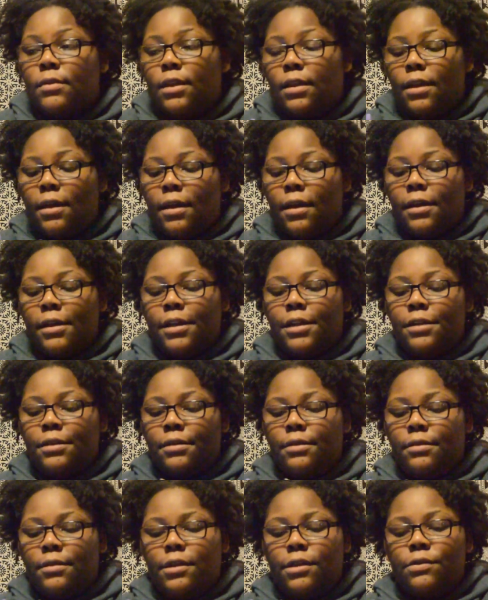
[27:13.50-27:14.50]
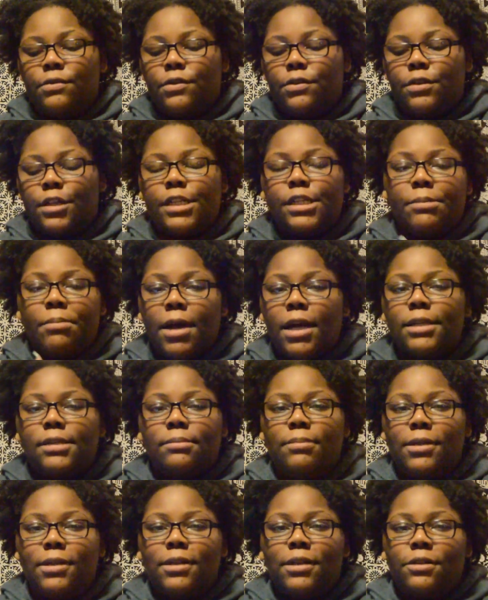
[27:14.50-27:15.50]
Yeah, and even it's a
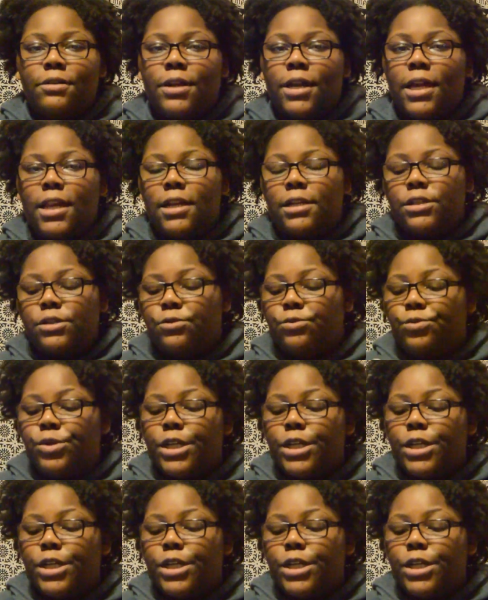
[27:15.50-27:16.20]
possibility you could get into.